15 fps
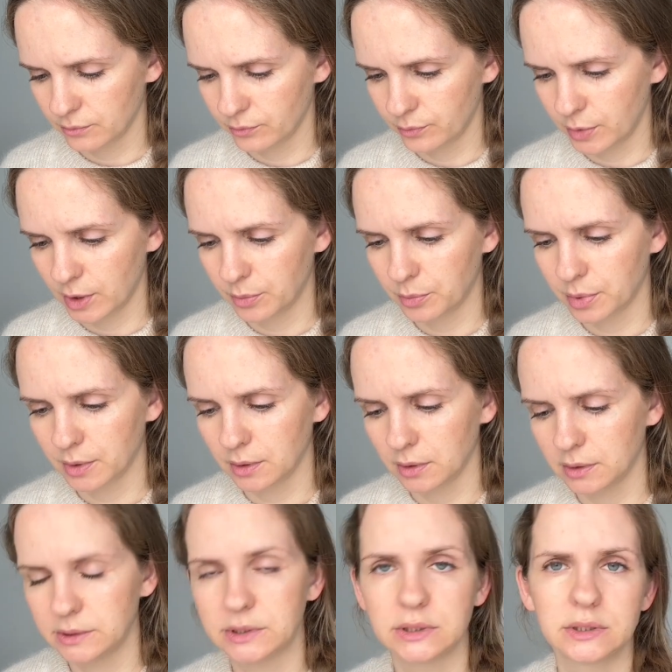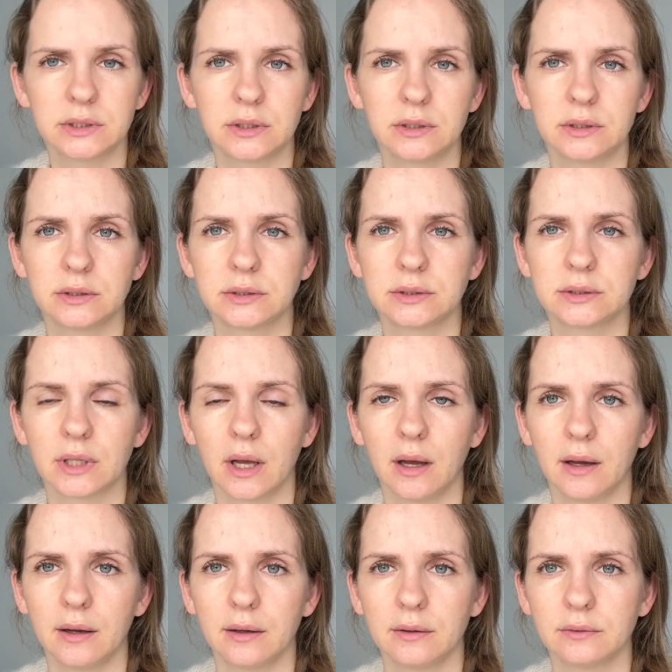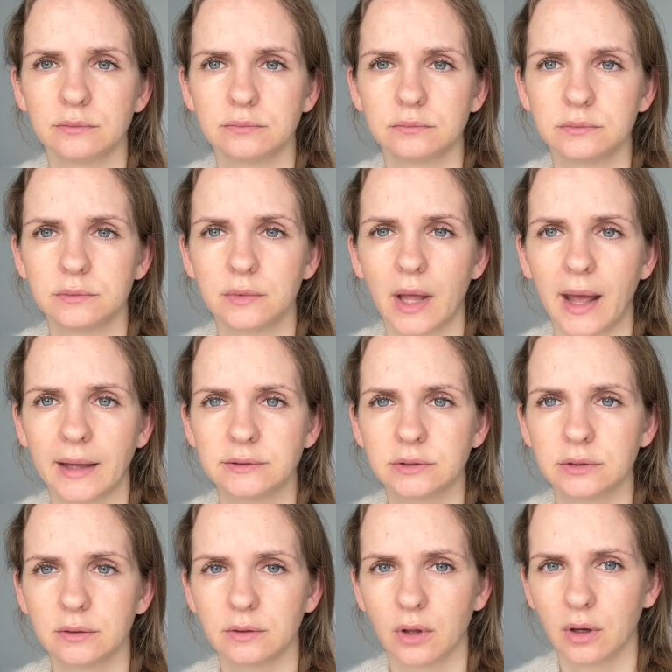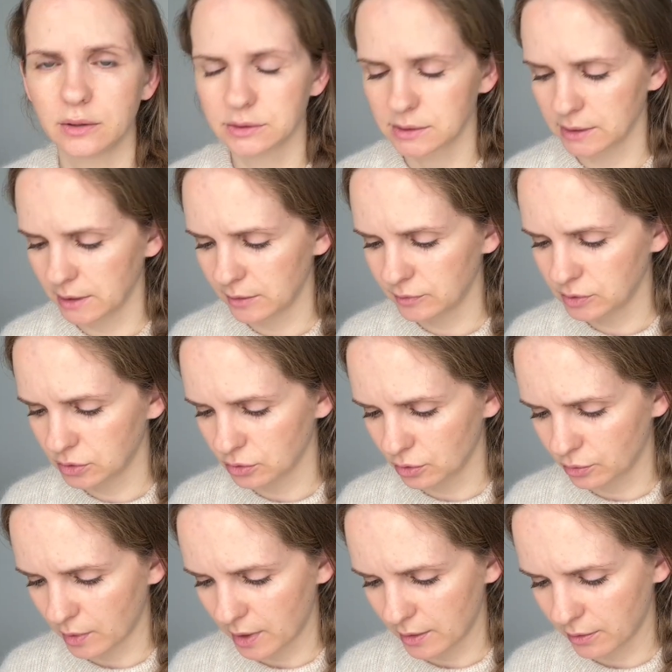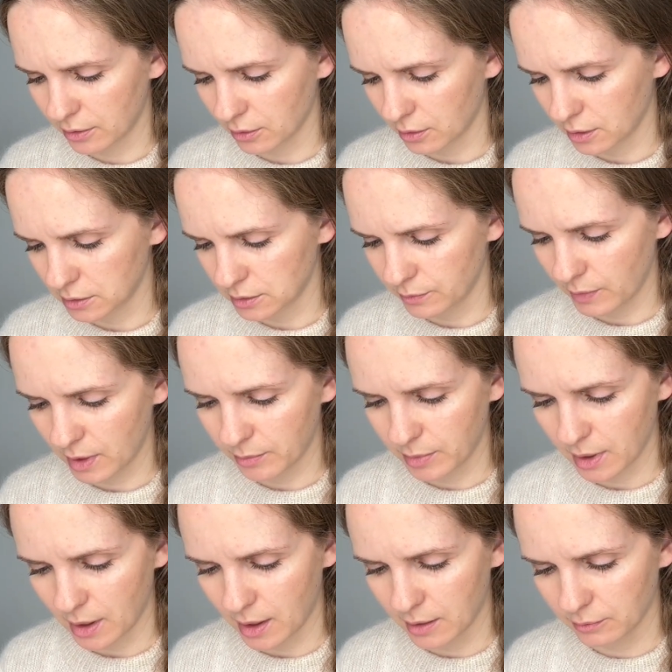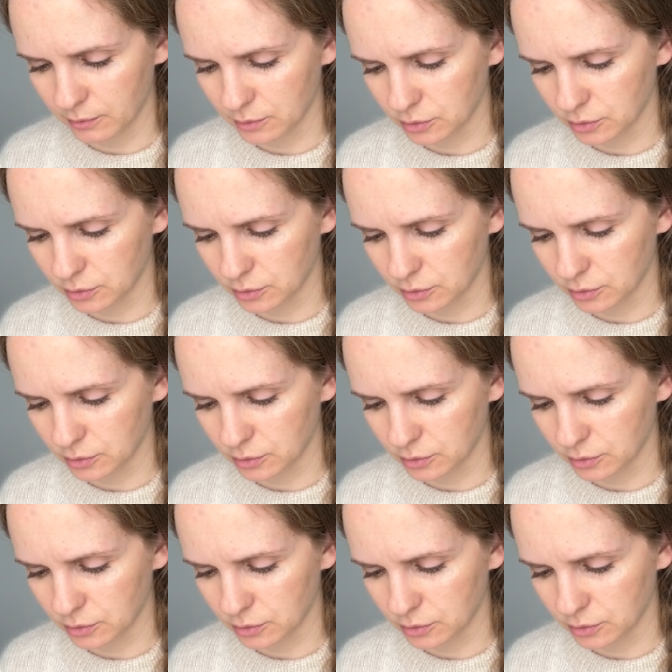people, knitters, add long sleeves, so I thought maybe I